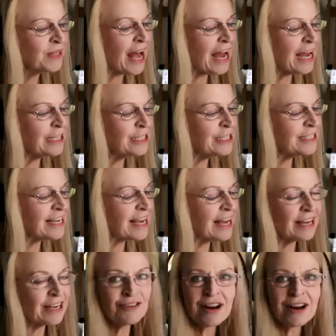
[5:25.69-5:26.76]
And
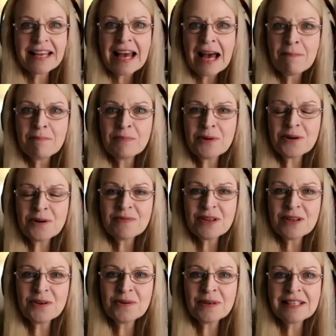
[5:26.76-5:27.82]
Craig Campbell,
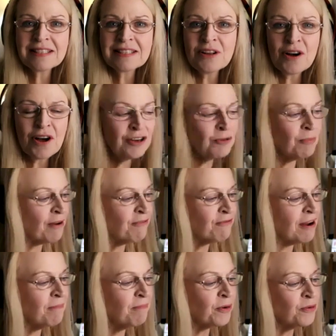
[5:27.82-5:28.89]
who is not only my
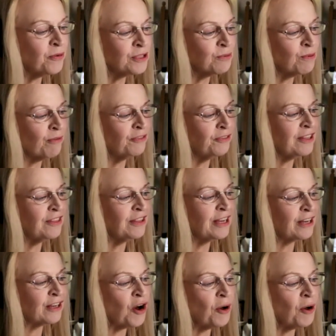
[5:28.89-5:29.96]
friend, but also often in
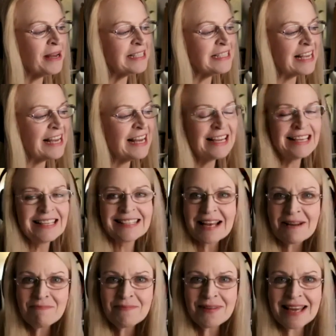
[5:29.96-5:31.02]
the comments,
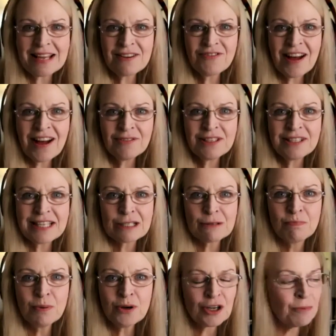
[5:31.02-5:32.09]
sent me, he found this
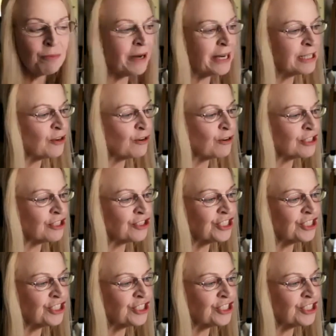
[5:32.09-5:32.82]
book by Dr.